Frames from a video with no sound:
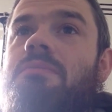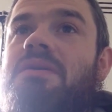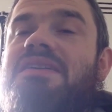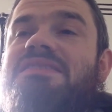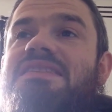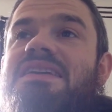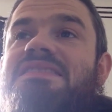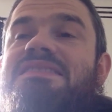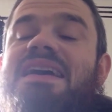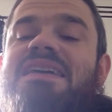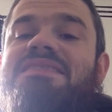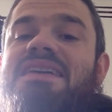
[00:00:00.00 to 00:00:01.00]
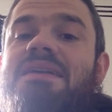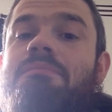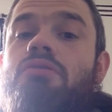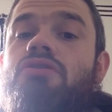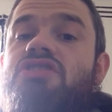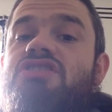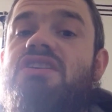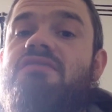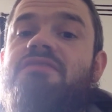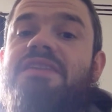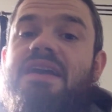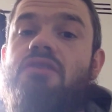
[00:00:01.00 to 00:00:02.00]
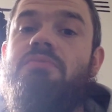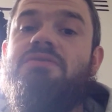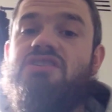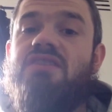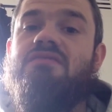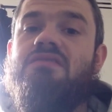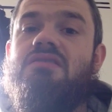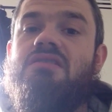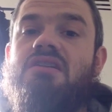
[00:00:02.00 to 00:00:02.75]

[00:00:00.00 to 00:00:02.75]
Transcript: because it's there to push each other and help each other,